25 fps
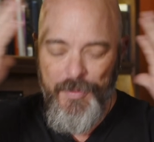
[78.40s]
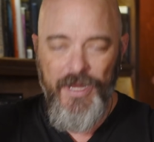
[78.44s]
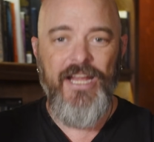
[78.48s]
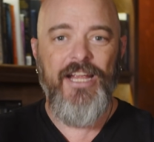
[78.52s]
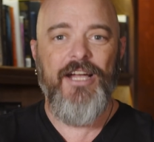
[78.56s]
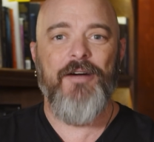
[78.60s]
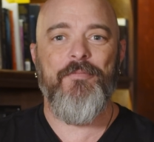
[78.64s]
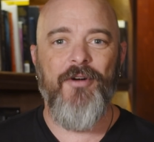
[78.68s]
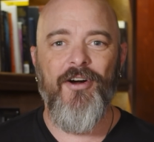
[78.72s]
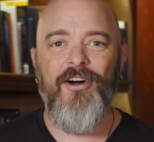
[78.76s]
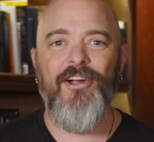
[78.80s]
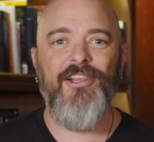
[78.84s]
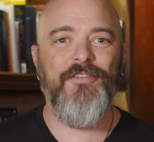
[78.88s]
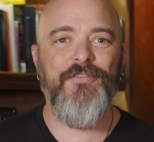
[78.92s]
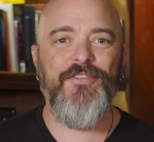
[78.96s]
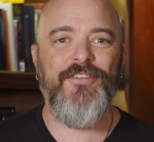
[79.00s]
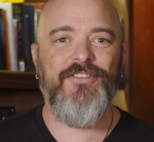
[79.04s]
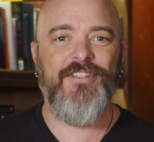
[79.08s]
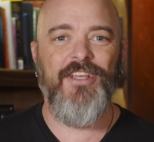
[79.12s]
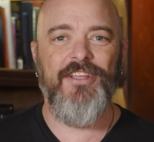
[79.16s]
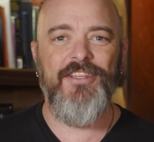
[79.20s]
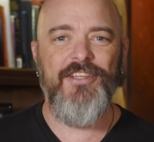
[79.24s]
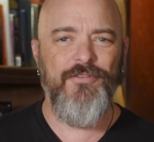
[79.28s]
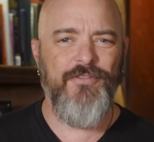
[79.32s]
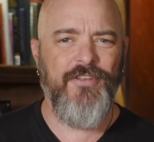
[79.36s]
bam, all of a
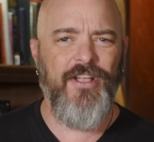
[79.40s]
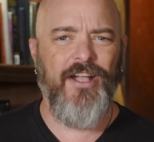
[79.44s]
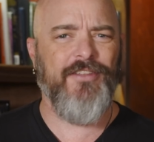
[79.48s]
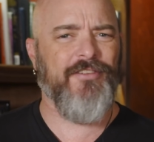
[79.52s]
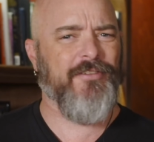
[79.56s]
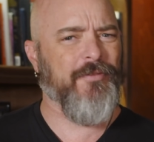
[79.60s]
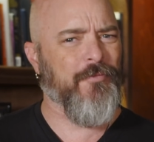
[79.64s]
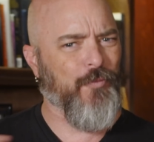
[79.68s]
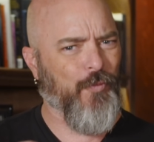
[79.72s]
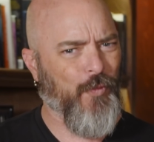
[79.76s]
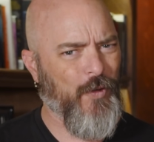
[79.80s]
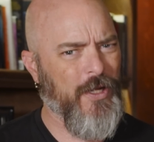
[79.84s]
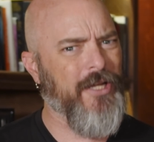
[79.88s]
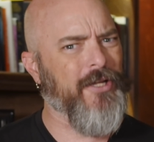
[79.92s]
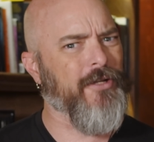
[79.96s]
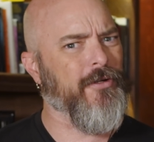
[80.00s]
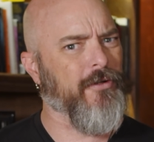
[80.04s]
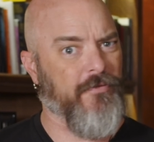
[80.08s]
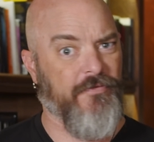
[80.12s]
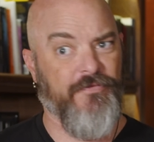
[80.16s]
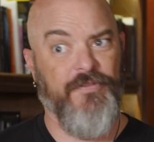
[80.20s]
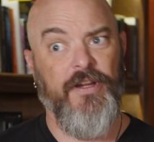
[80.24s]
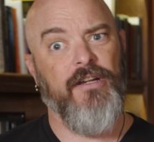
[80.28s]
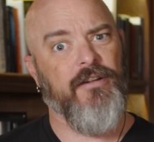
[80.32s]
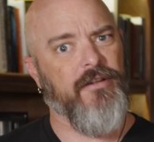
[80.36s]
sudden you've got some
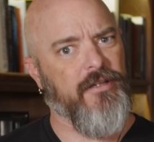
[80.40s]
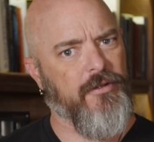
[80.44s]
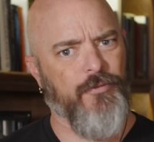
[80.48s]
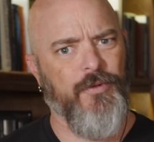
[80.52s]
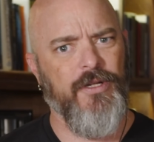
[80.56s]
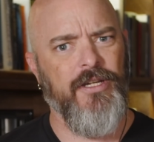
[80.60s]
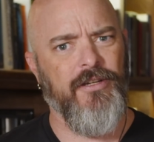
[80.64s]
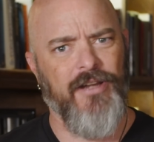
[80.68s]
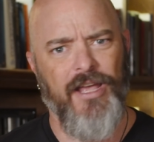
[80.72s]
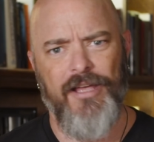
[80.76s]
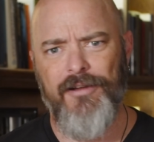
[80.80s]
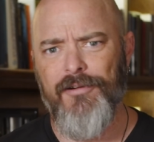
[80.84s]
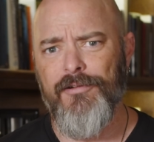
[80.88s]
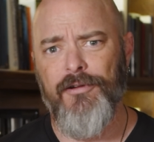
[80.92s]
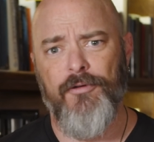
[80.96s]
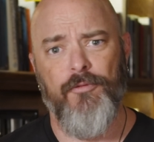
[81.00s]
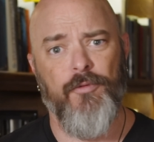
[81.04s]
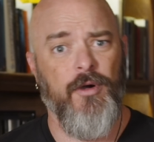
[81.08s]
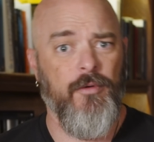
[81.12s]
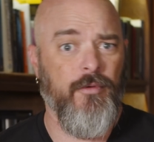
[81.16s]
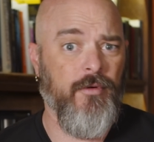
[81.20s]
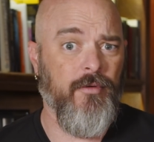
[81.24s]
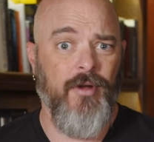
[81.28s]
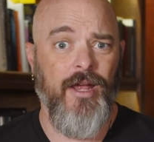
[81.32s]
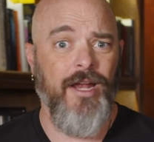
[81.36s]
weird, very weird, I don't know
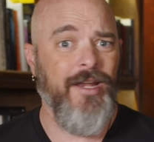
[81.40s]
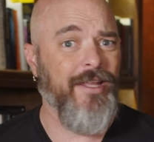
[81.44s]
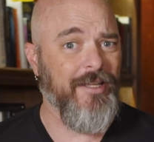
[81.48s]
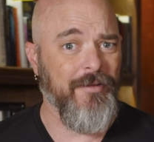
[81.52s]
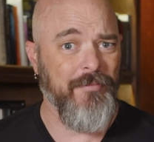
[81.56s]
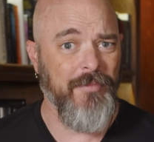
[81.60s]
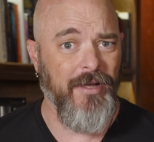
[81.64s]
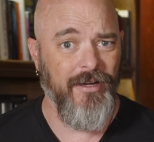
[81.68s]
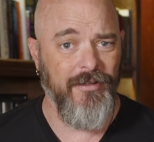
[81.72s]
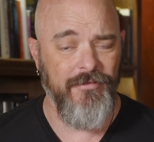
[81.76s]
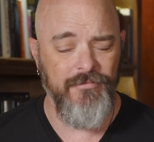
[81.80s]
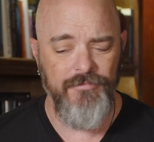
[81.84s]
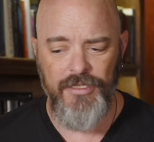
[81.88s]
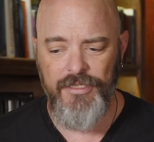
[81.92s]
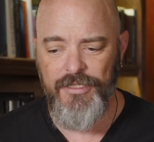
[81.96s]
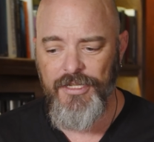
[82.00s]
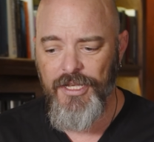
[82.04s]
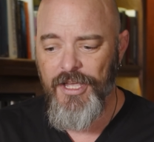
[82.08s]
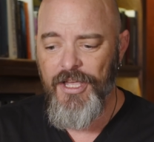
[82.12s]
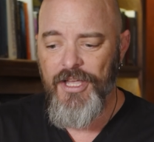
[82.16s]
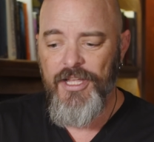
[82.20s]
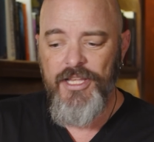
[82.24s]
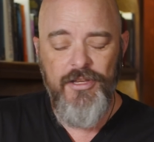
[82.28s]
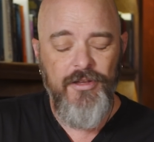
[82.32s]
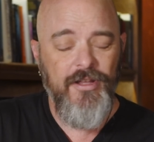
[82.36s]
what we're writing about, but
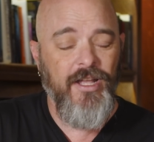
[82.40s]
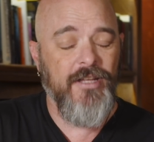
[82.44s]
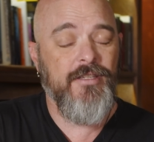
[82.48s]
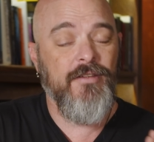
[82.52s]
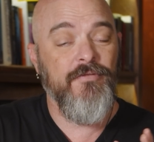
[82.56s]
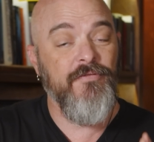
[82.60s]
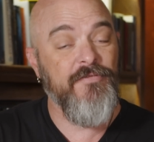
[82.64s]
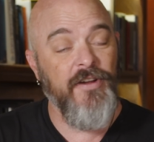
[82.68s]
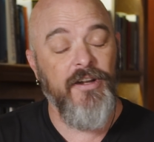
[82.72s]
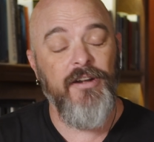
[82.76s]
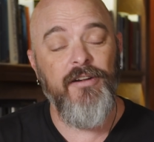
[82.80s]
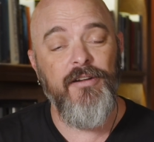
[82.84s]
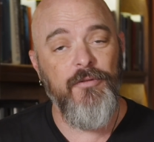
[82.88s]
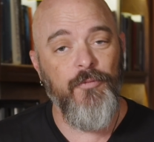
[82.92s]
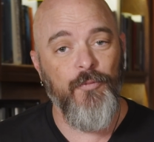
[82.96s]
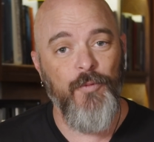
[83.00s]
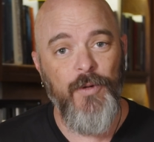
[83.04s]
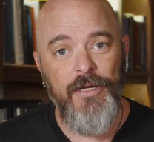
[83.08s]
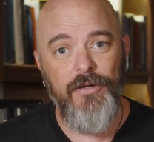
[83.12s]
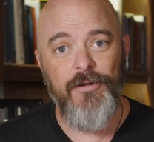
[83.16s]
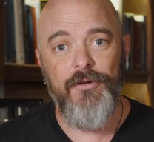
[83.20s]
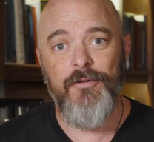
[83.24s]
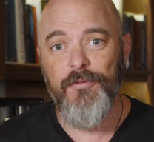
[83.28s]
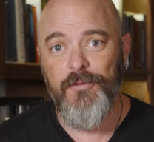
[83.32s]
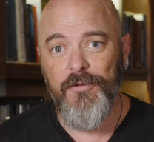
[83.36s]
you've got some very
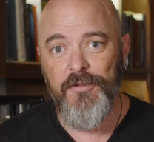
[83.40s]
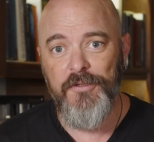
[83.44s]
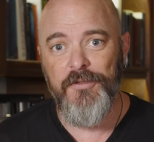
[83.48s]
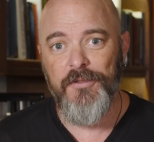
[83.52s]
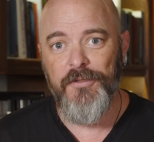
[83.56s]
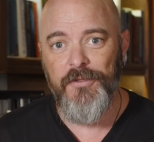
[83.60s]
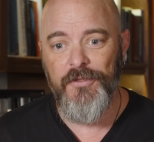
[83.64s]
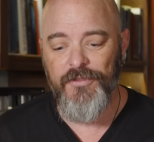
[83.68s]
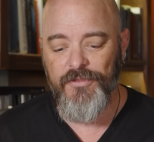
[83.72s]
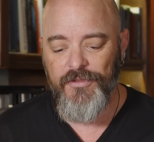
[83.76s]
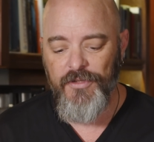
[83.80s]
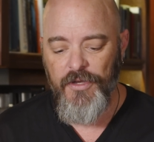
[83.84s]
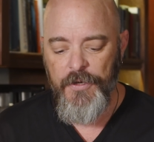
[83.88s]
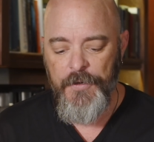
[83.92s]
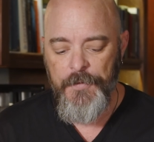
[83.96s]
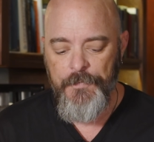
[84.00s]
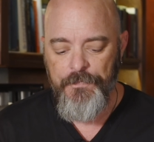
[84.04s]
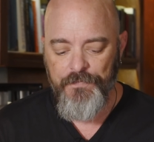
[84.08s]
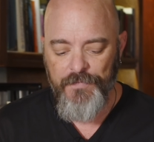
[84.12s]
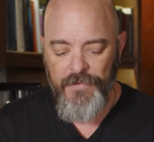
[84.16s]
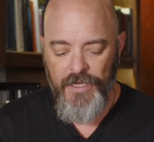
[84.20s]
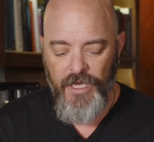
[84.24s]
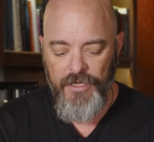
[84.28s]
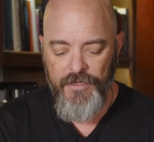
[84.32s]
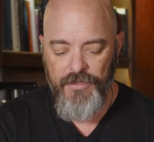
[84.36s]
weird rules.
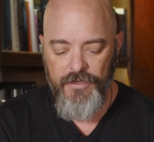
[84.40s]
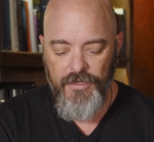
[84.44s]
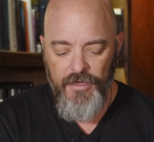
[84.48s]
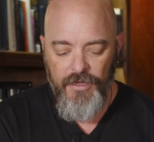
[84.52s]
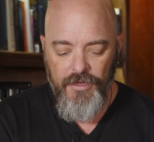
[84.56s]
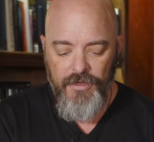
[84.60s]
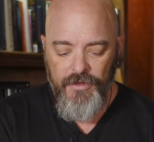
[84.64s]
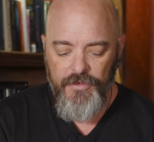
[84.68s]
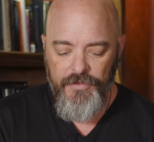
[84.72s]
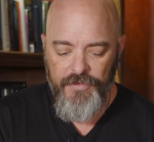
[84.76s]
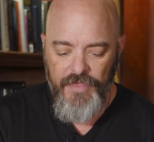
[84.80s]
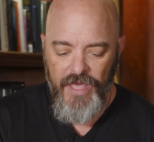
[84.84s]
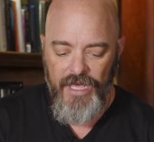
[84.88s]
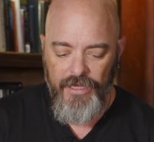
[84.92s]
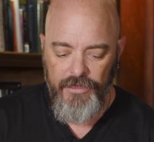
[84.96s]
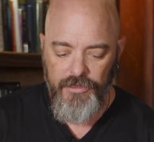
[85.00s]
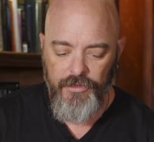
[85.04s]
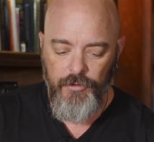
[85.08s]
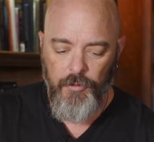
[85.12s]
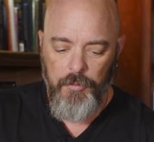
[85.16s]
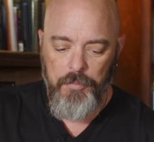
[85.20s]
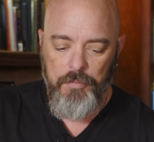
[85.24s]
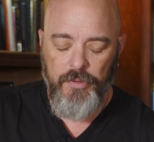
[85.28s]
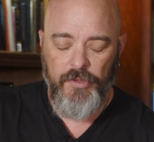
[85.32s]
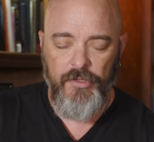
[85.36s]
And that
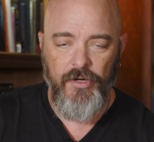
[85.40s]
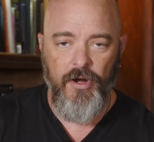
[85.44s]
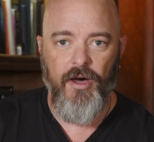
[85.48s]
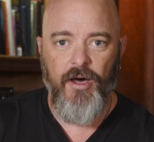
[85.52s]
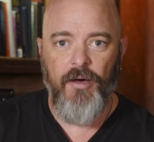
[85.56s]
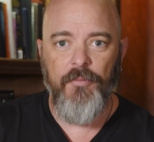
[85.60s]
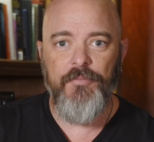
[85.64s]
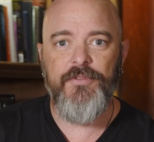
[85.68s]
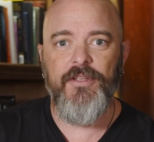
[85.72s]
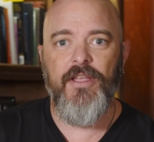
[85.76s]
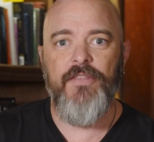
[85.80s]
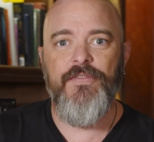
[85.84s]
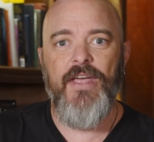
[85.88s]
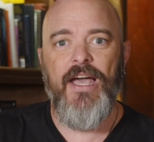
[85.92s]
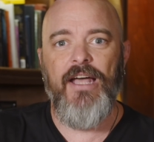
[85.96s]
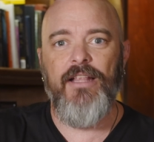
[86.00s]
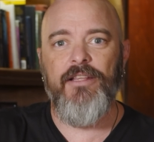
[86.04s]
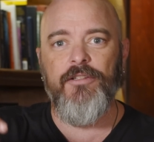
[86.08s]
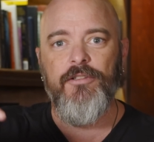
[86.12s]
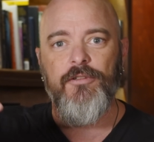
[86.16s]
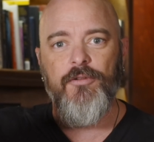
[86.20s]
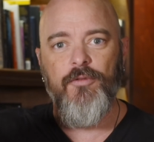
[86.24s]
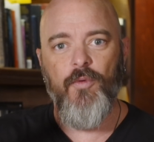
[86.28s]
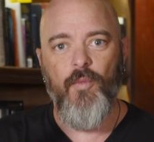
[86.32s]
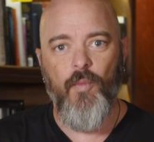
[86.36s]
little prompt and that
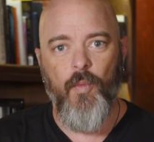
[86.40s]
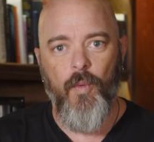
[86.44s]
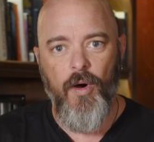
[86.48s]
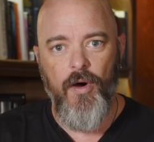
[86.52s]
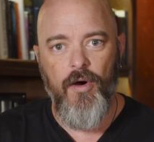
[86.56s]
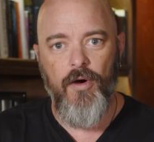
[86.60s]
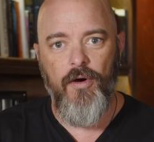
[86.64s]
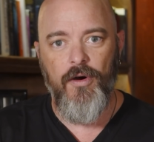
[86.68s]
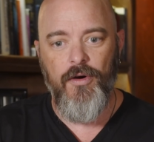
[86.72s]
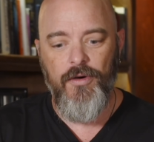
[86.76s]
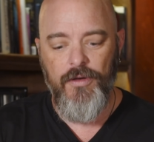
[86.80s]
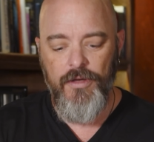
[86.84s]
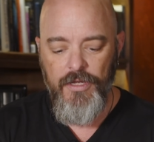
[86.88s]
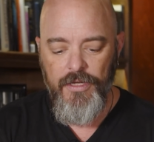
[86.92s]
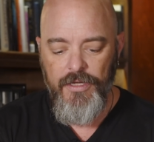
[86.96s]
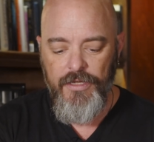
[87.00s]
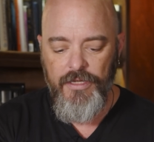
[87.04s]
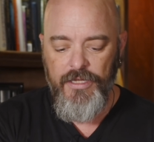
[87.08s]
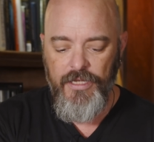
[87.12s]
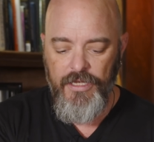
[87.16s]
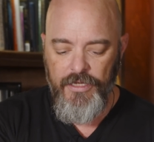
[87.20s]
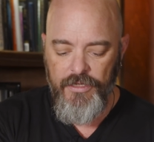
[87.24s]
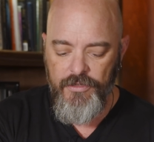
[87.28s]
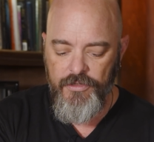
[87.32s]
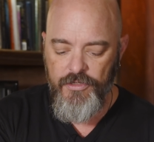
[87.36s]
little wall,
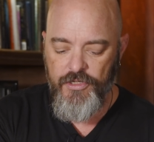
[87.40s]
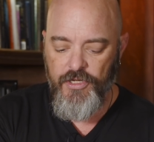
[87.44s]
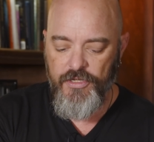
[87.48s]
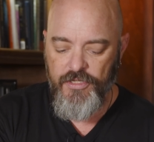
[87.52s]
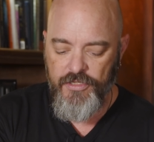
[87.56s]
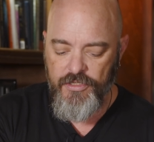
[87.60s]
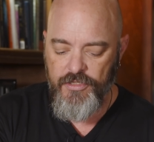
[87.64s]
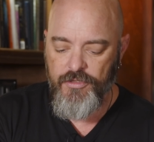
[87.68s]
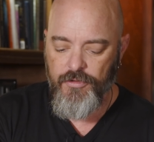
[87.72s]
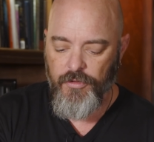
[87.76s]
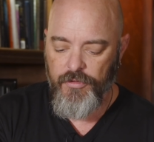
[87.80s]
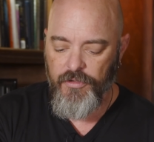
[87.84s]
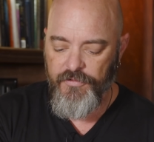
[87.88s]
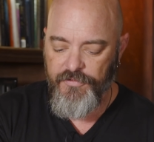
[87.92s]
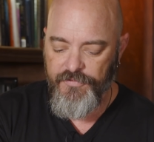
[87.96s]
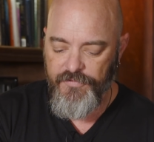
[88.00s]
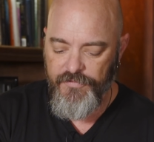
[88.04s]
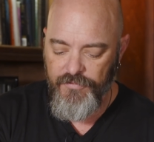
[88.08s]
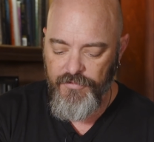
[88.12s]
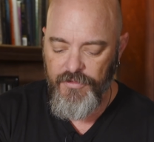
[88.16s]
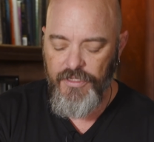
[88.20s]
it just sort of